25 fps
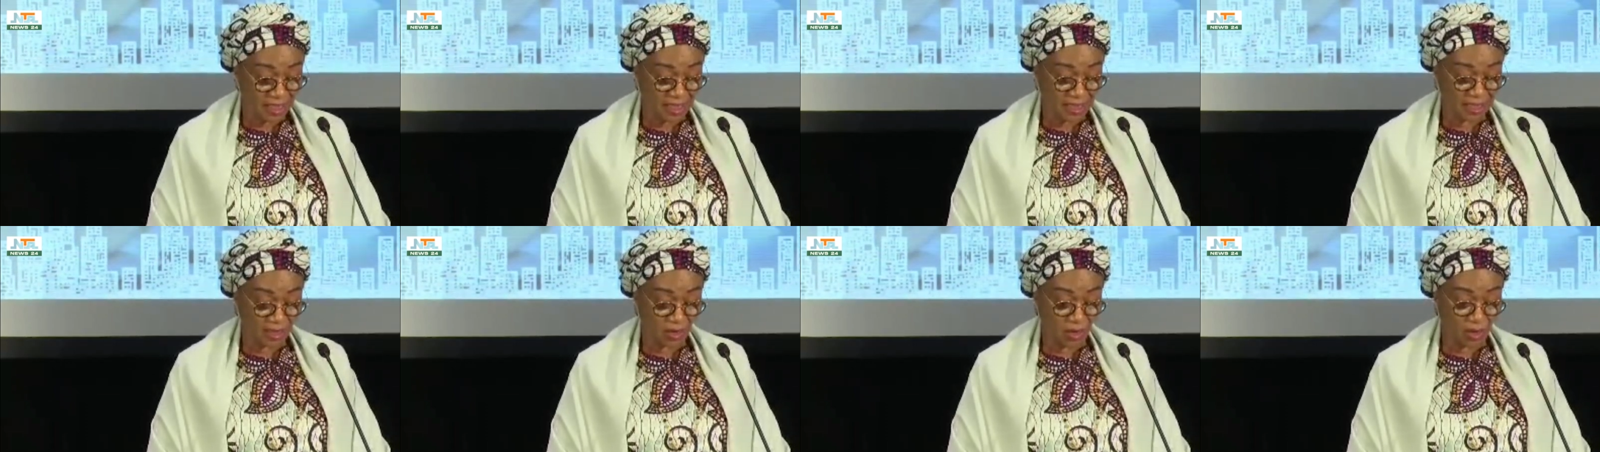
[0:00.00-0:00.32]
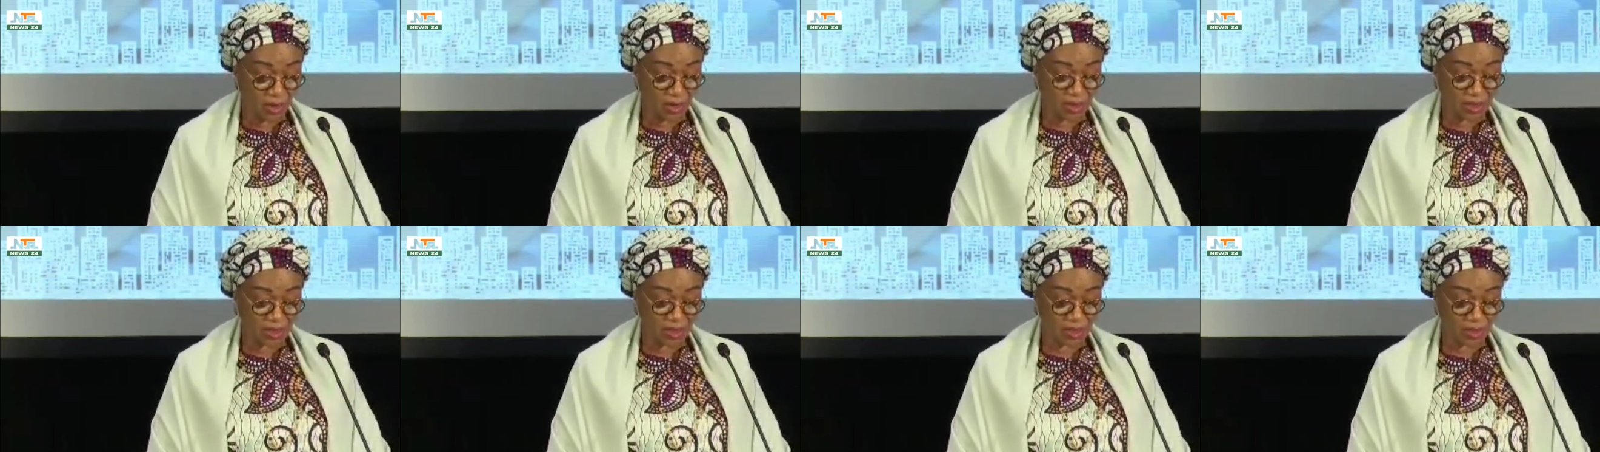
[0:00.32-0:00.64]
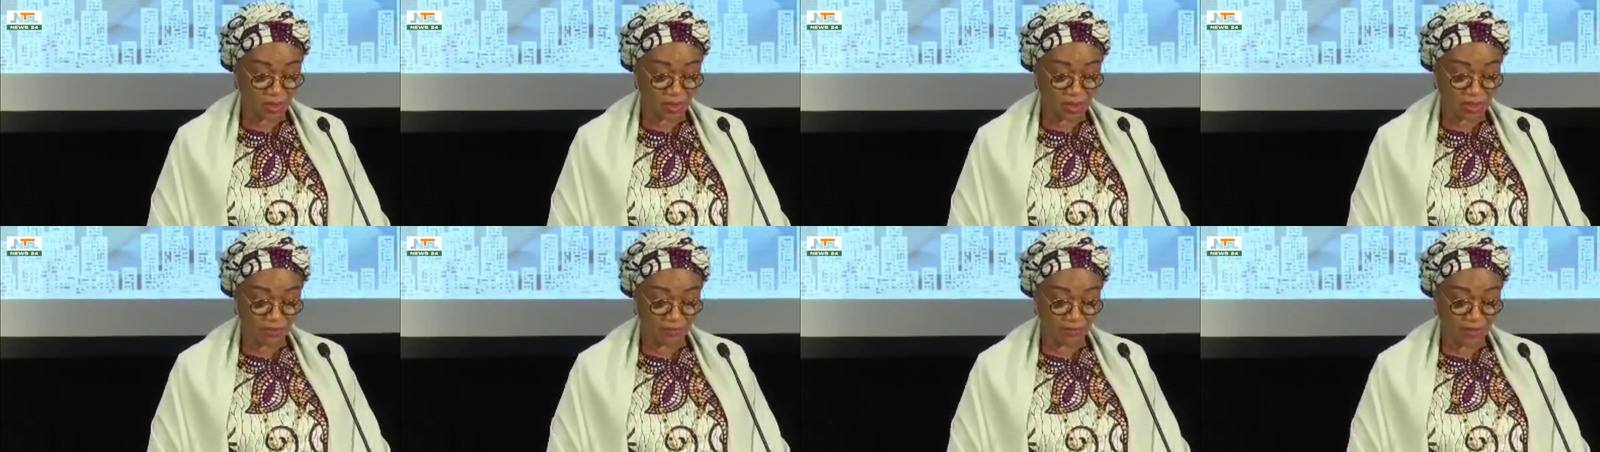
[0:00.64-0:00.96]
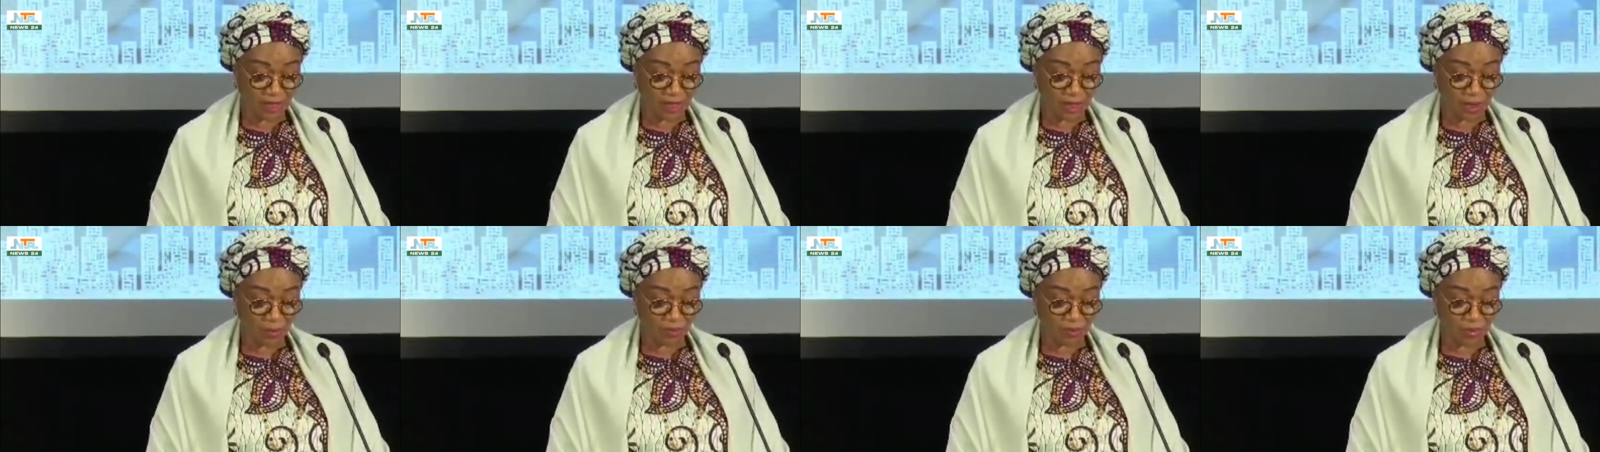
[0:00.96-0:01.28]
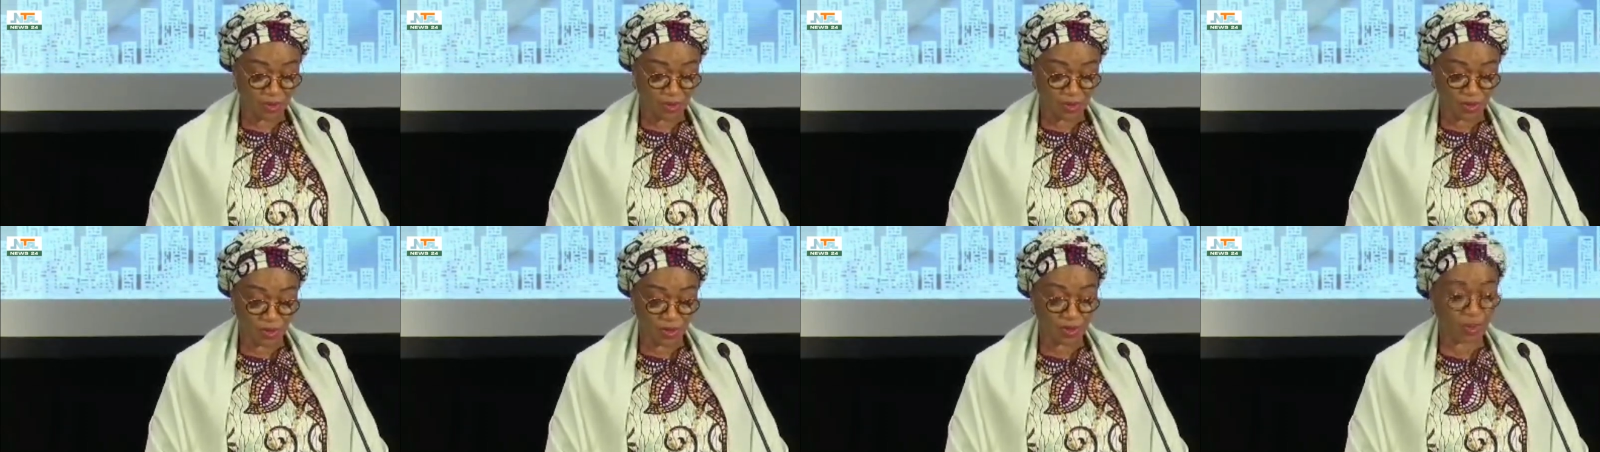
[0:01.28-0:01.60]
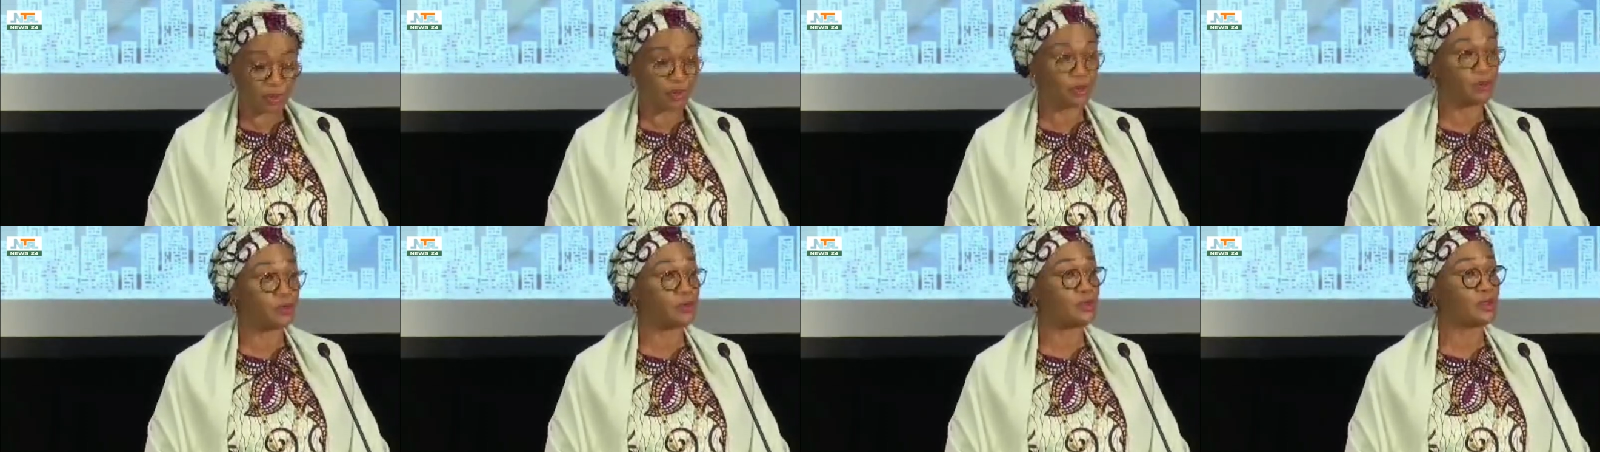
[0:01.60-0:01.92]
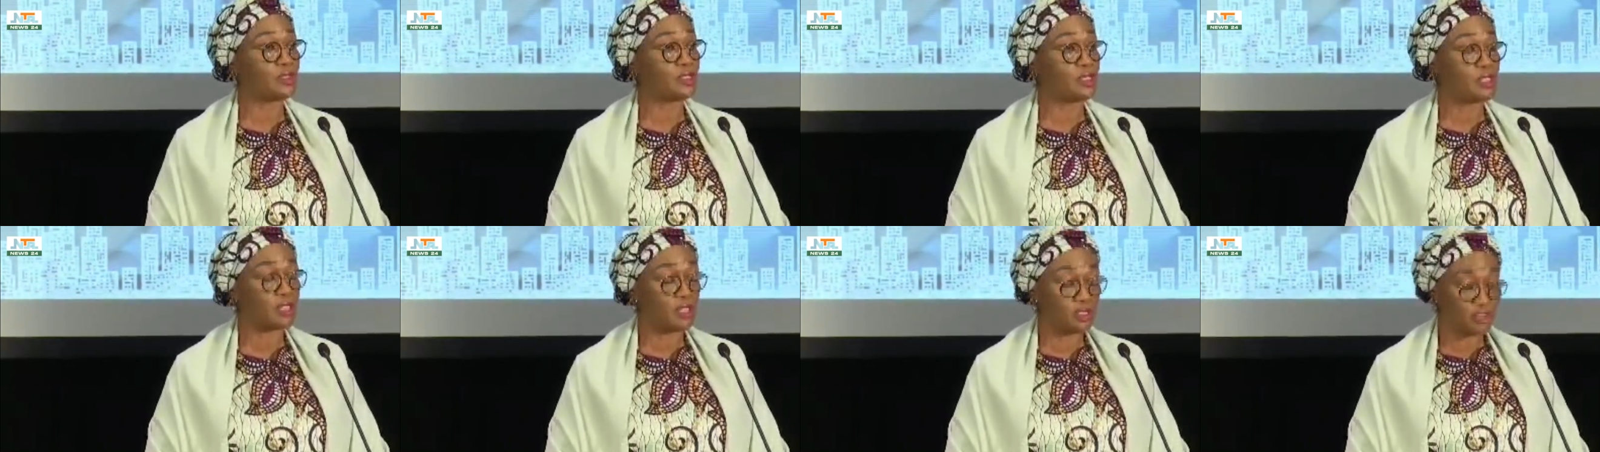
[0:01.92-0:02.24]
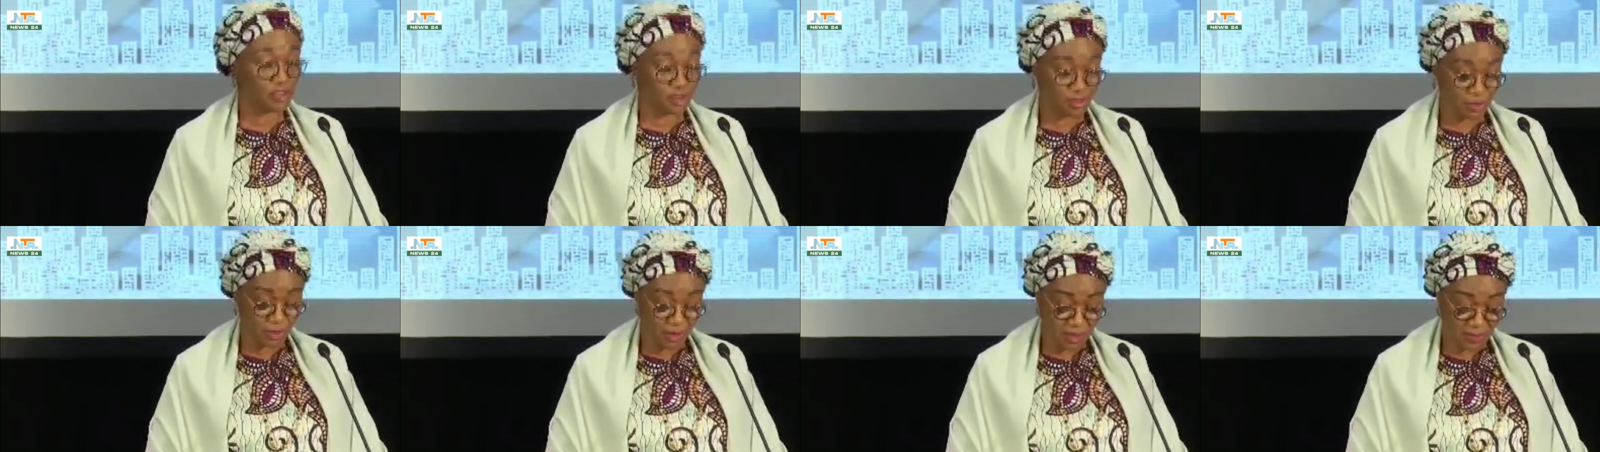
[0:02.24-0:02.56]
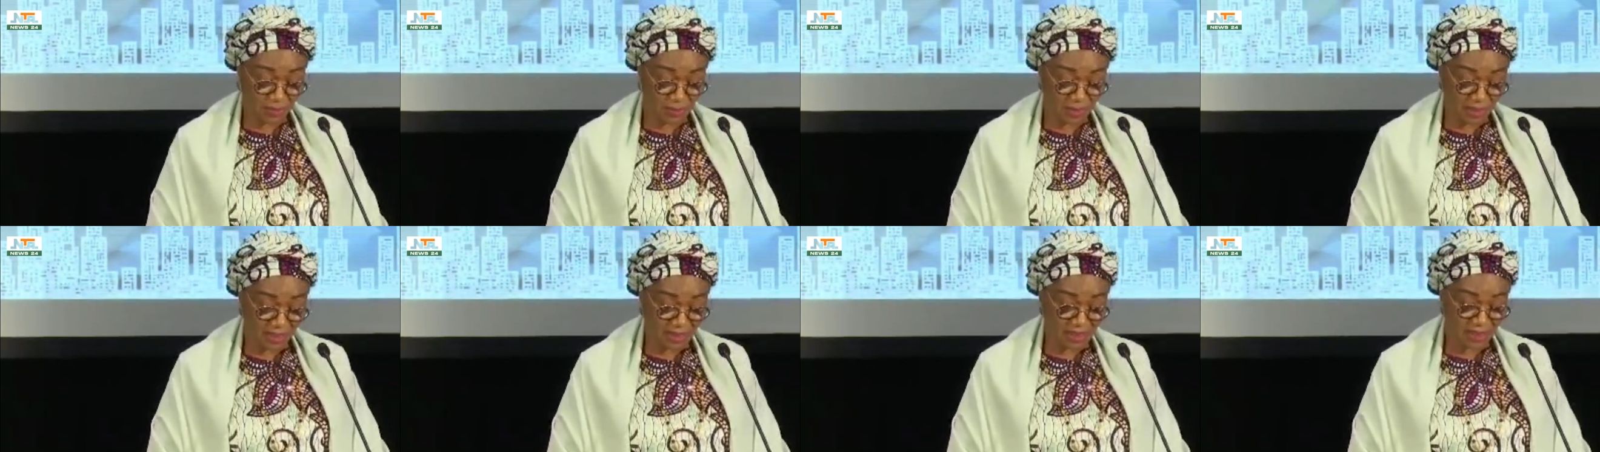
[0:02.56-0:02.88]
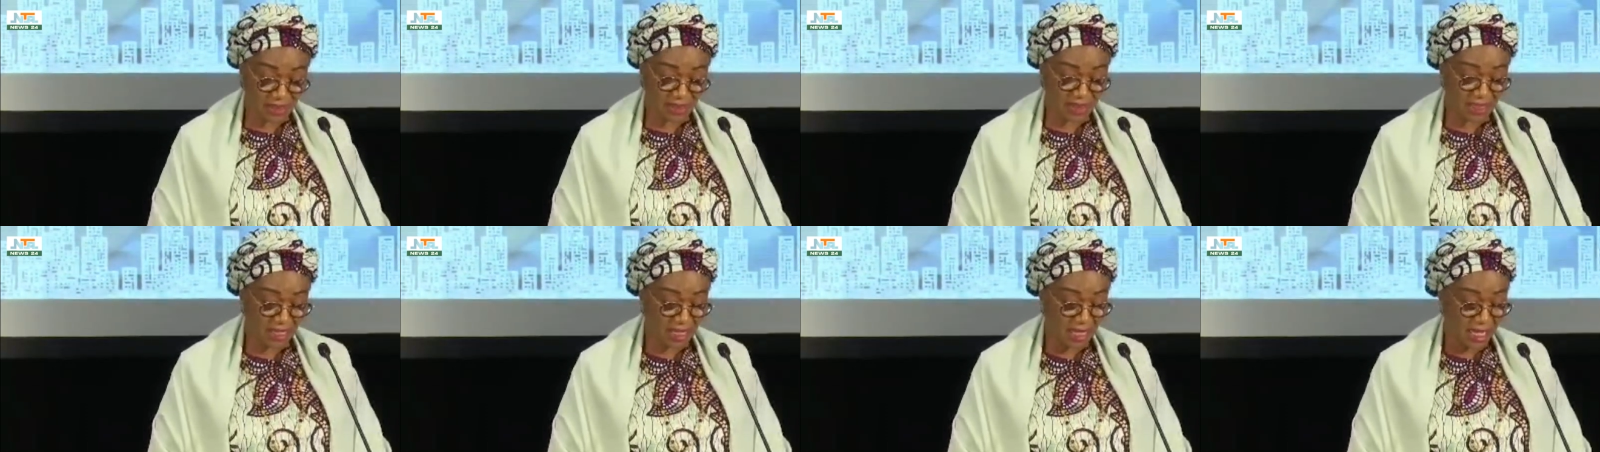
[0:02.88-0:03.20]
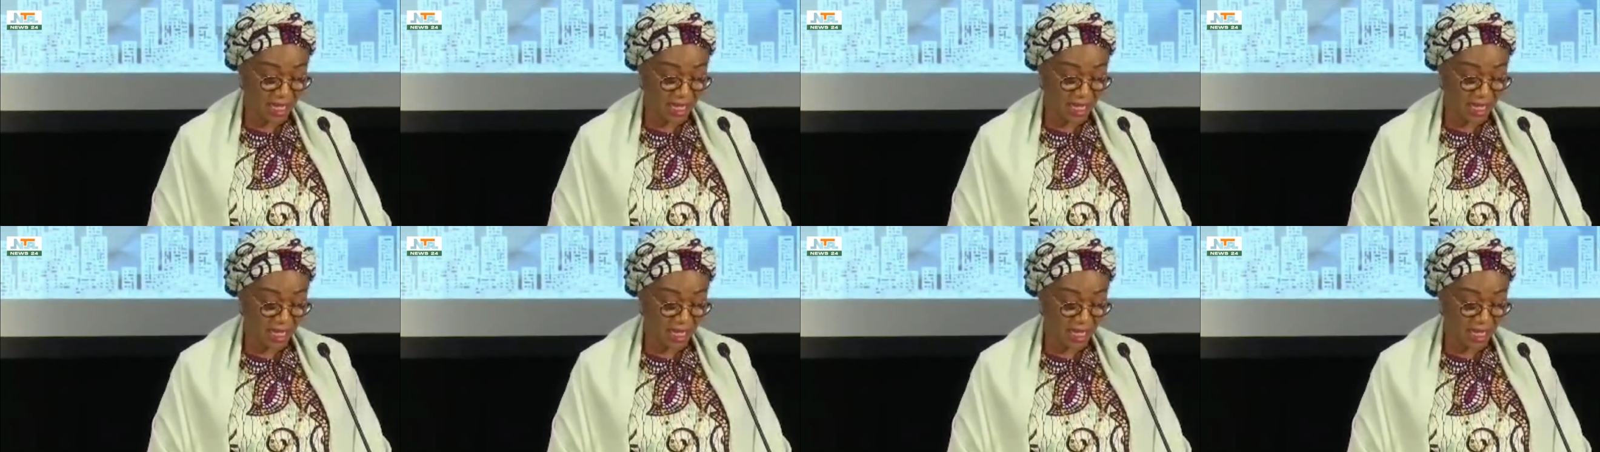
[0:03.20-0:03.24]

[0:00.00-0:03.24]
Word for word: in order to develop new tools, treatments,